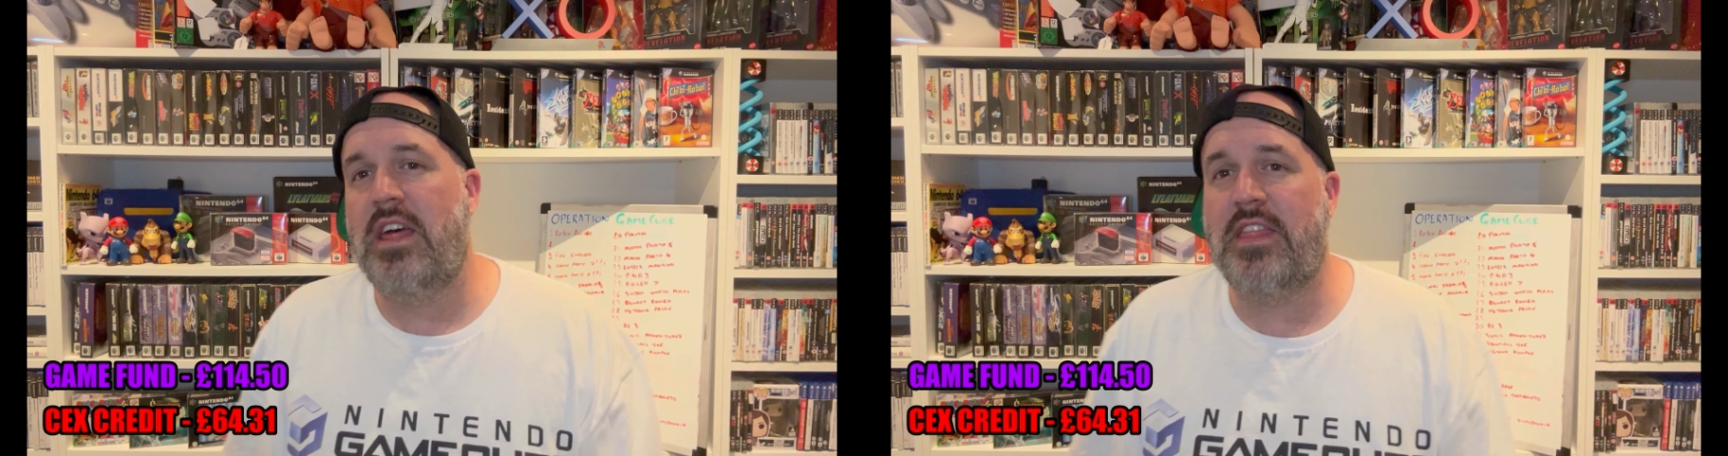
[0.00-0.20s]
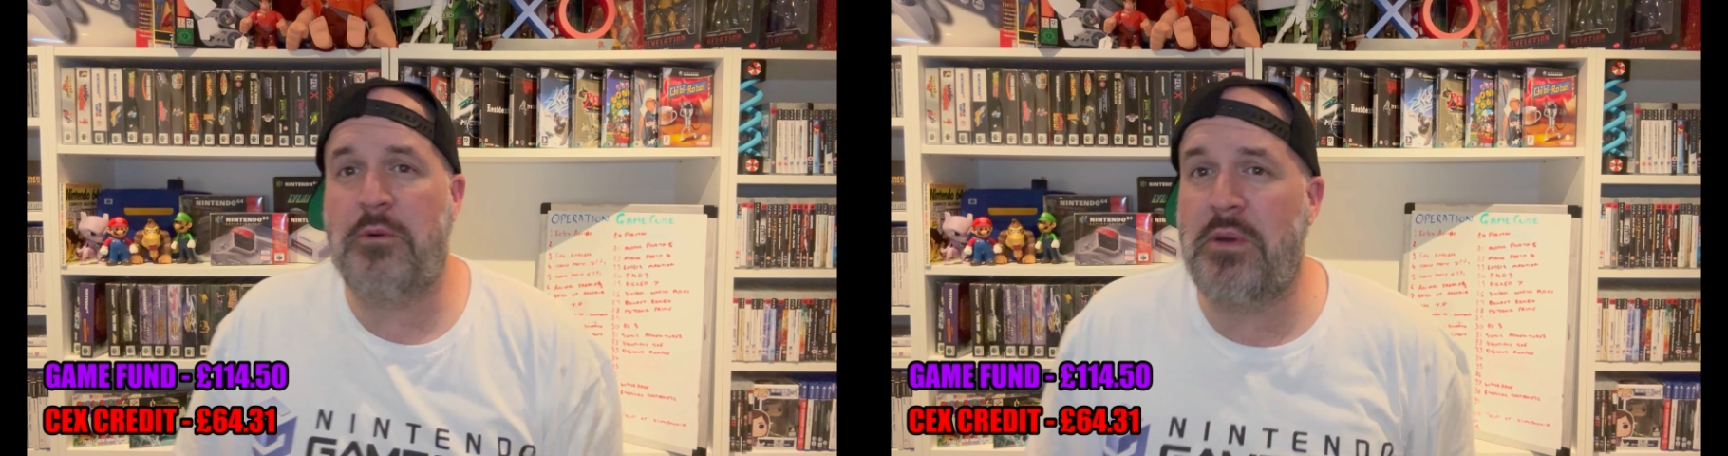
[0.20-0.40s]

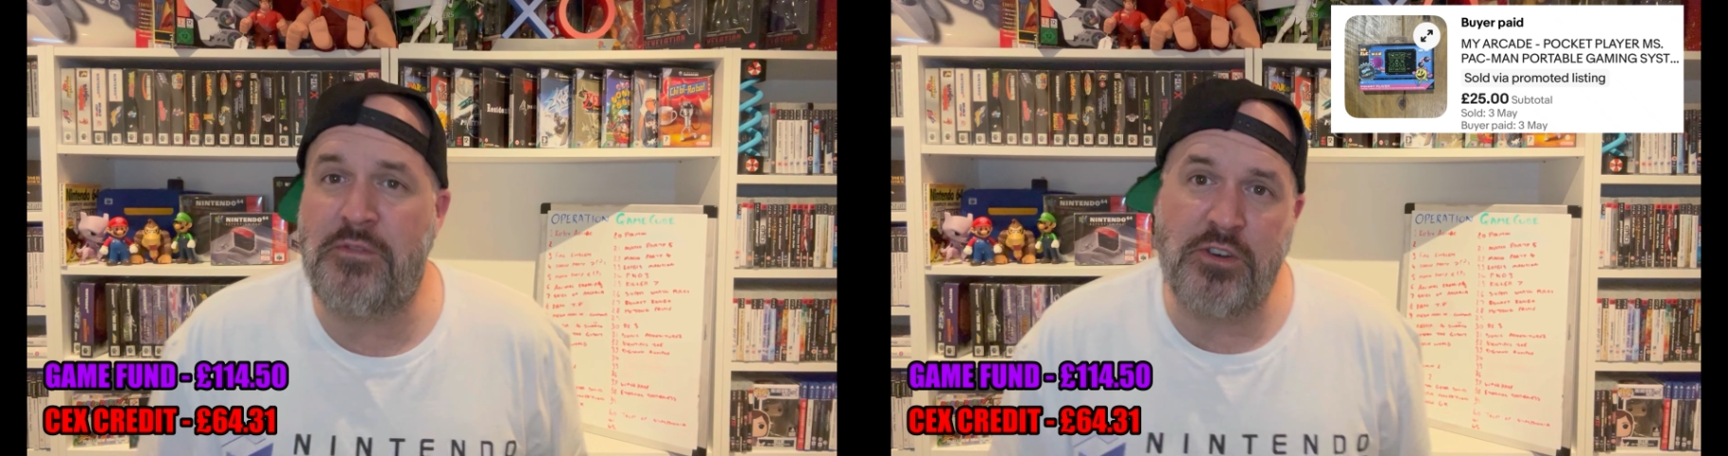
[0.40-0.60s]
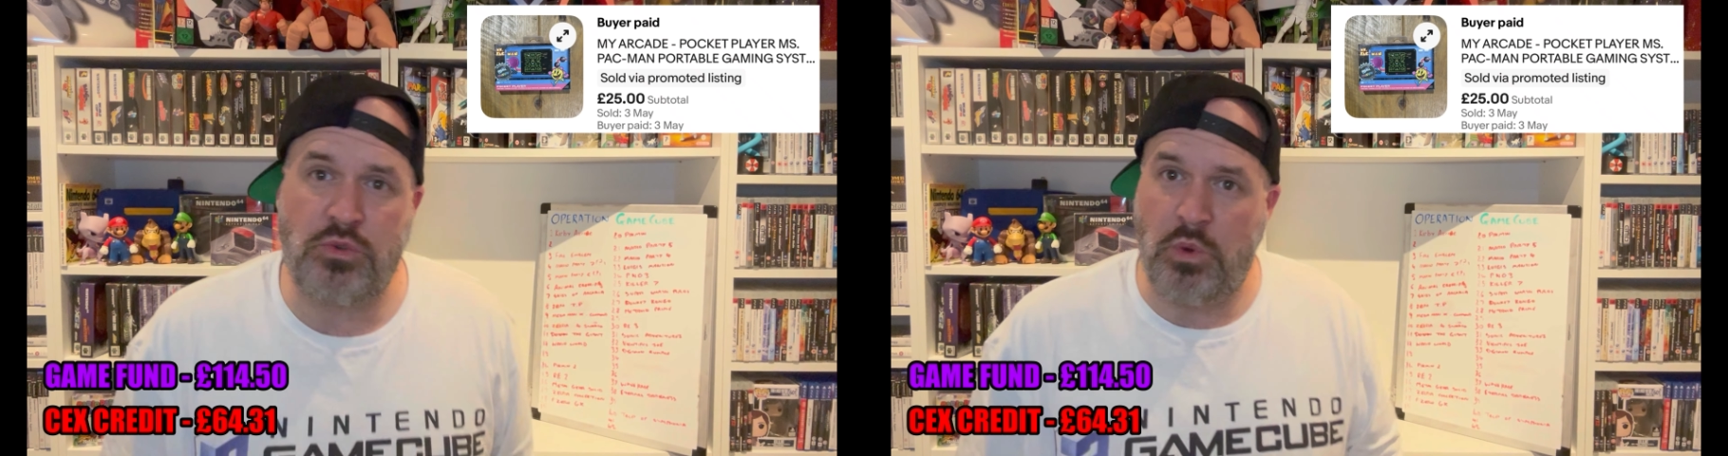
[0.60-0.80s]
That went
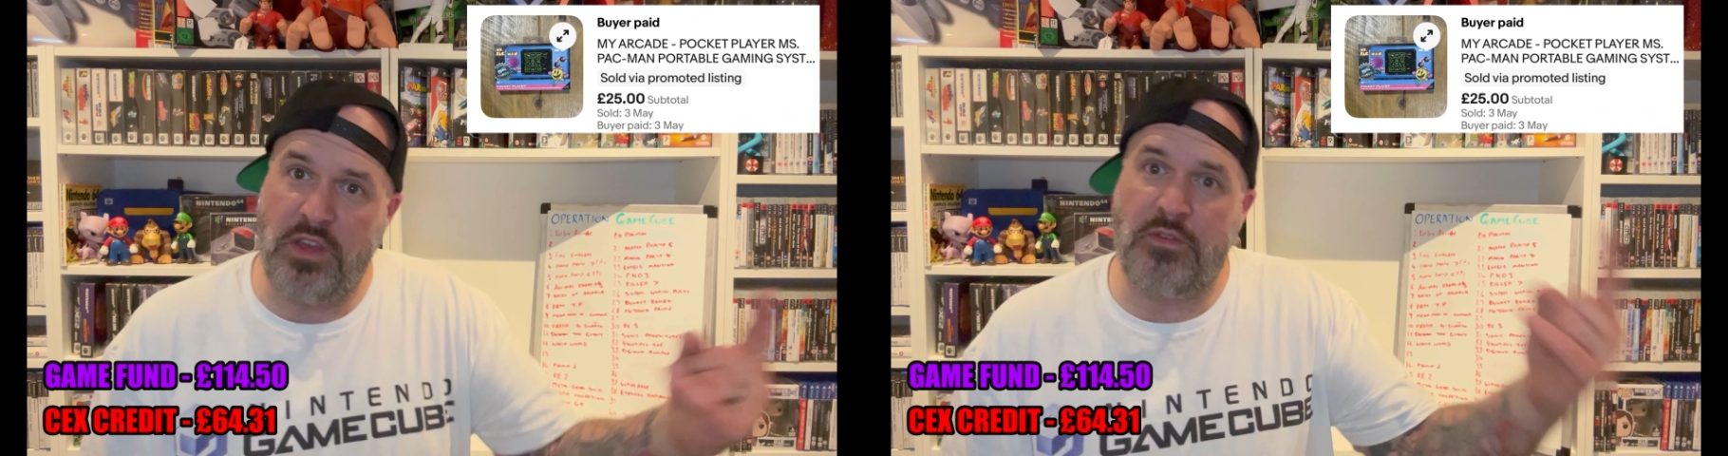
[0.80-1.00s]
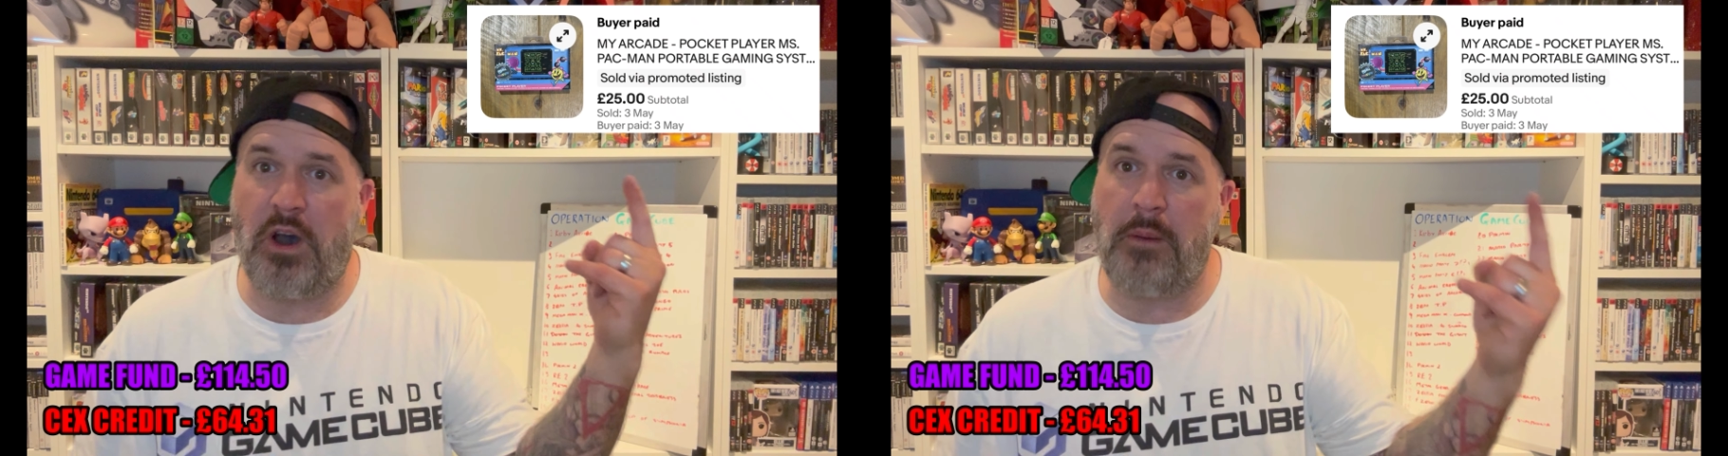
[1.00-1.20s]
for
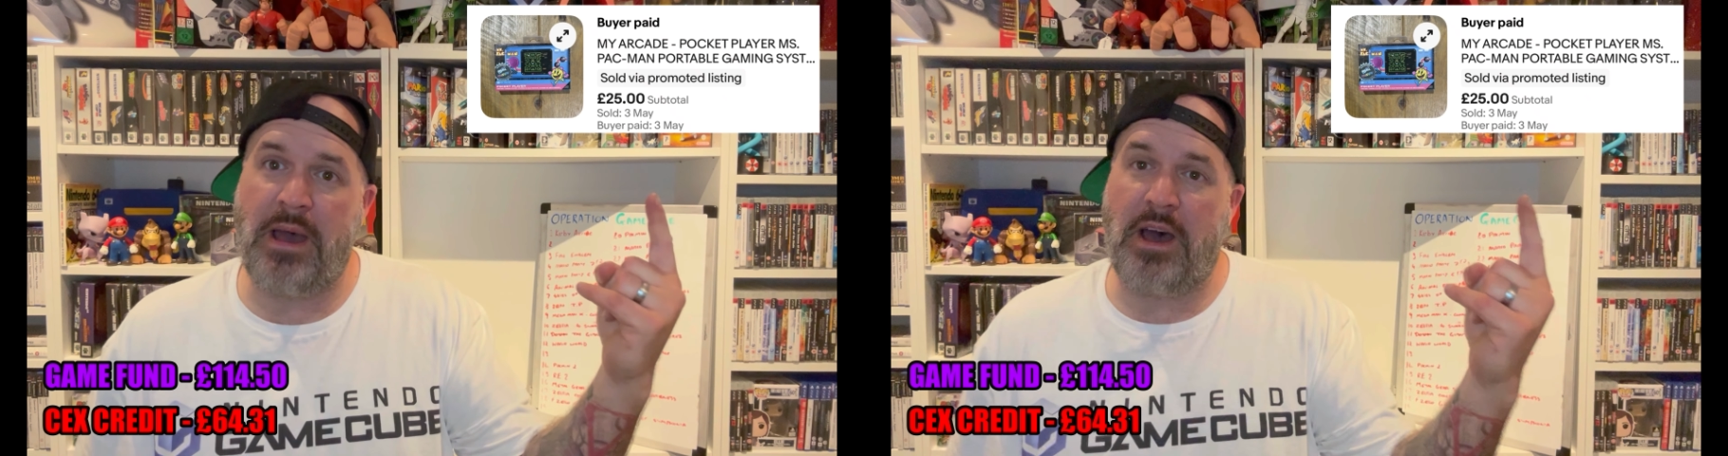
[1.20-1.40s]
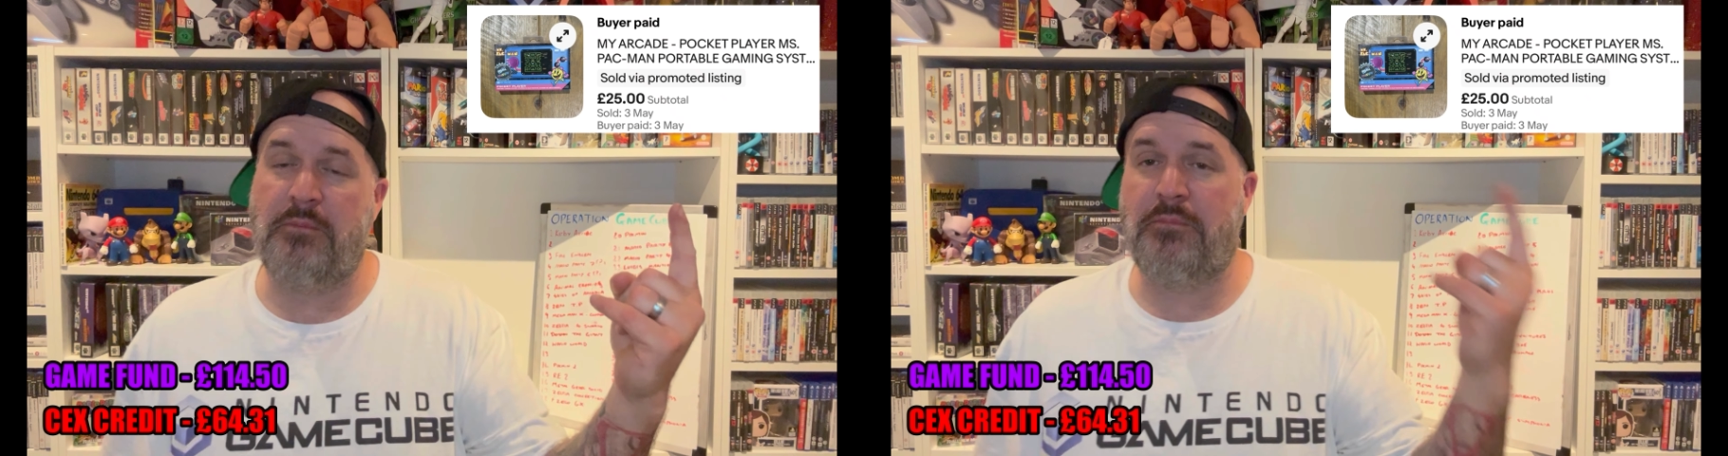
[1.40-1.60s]

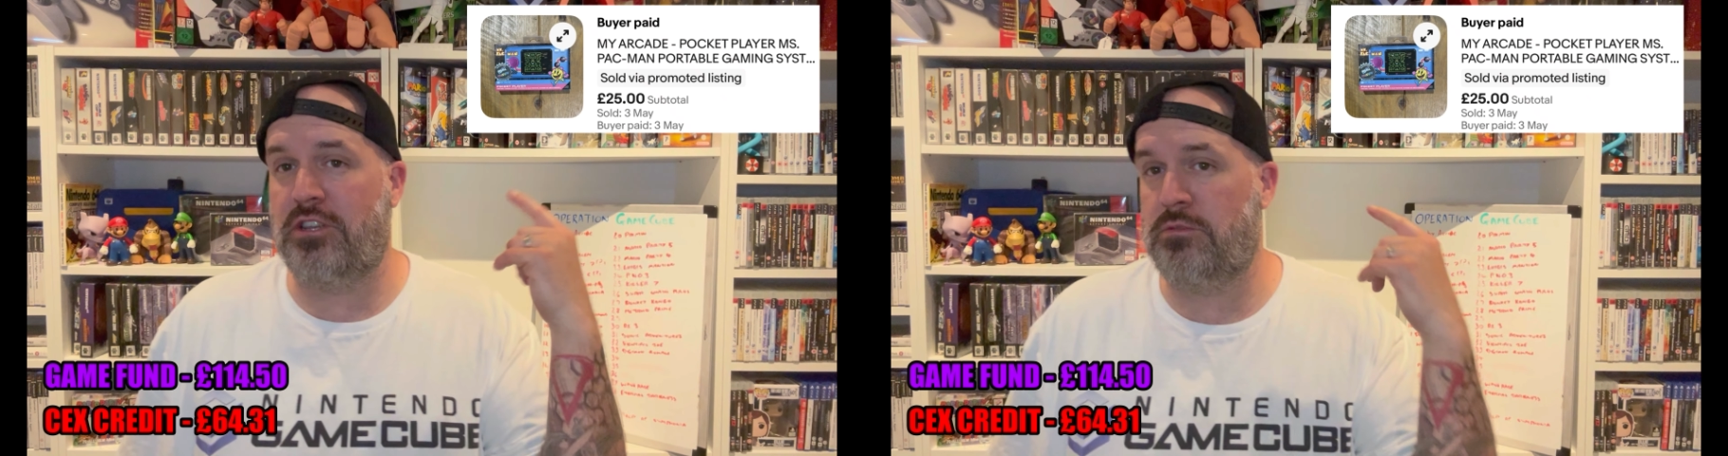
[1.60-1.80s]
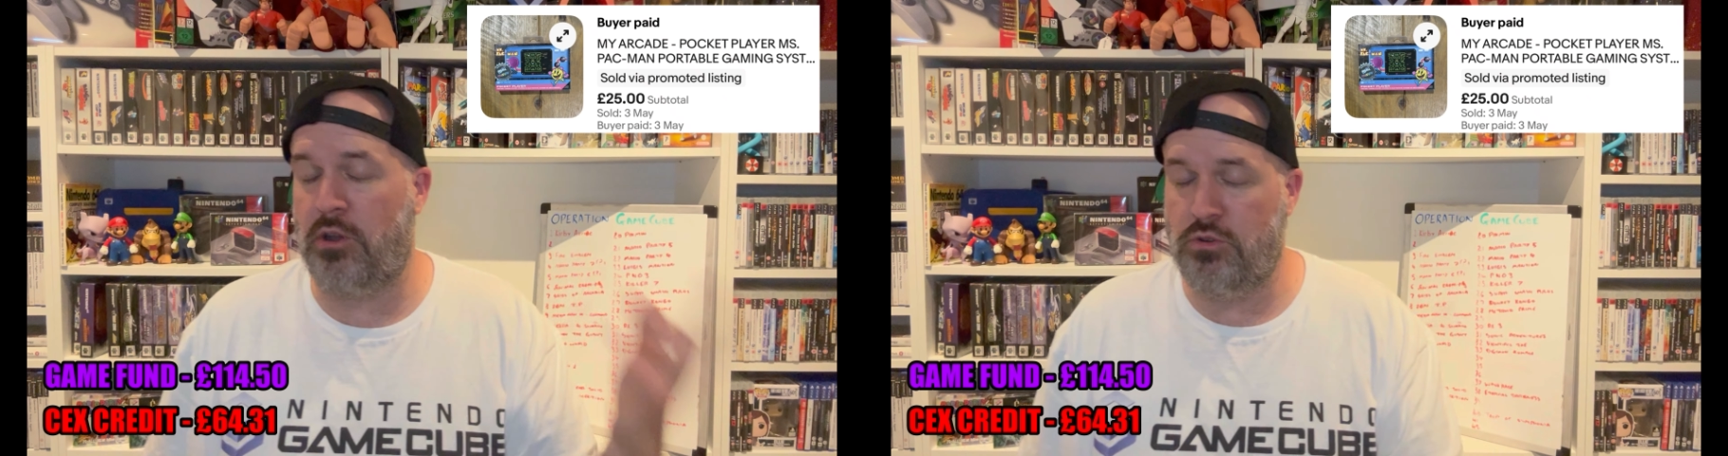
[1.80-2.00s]
£25
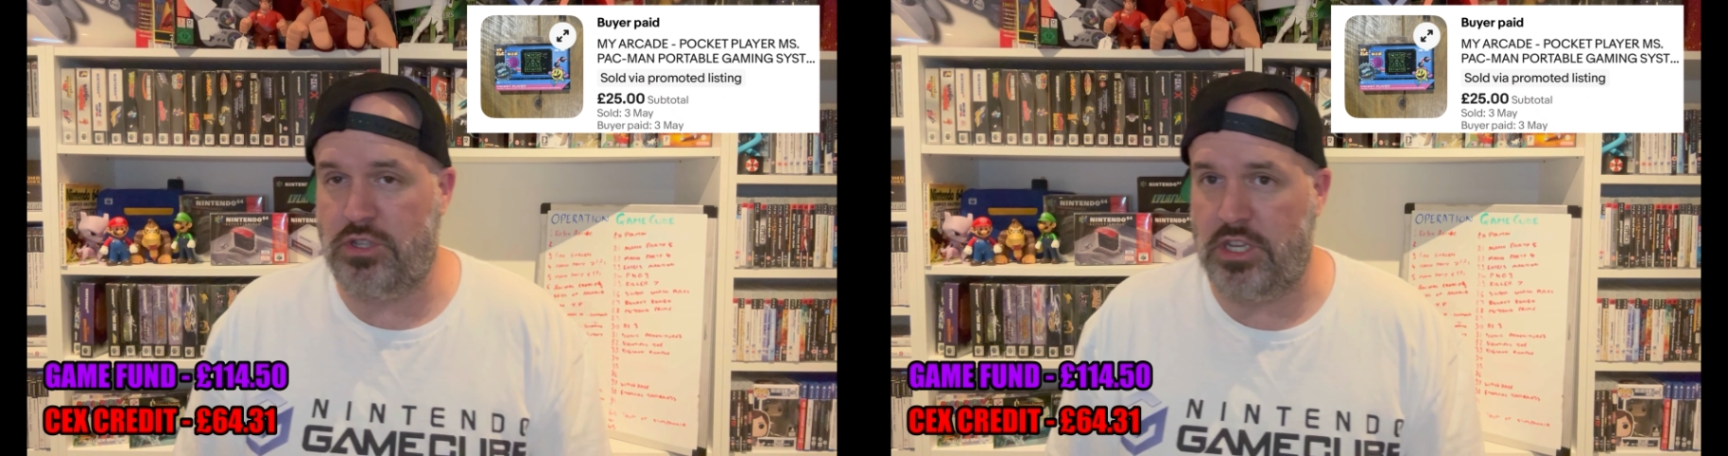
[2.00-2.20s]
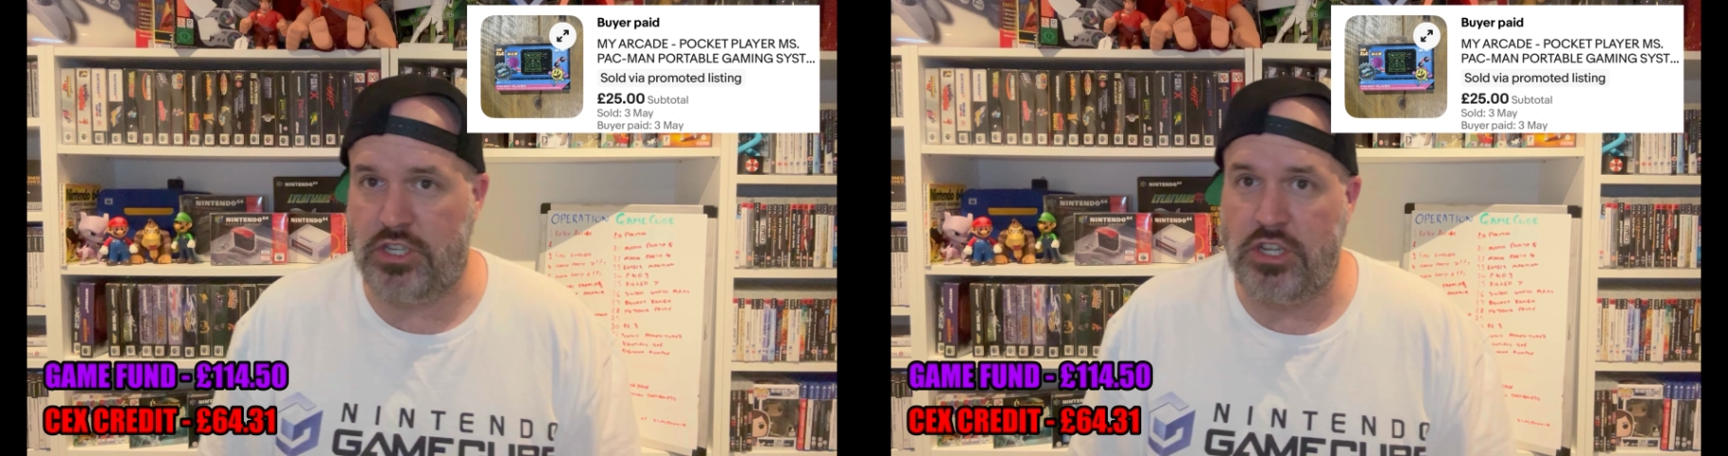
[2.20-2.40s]
plus
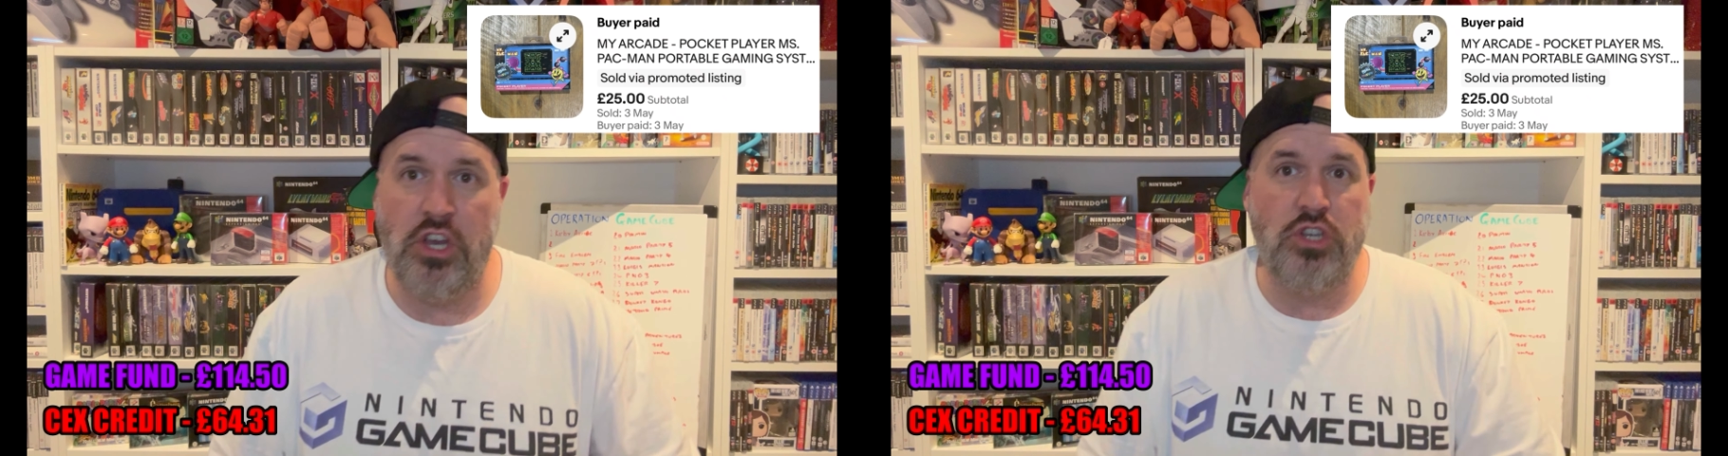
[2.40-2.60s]
postage.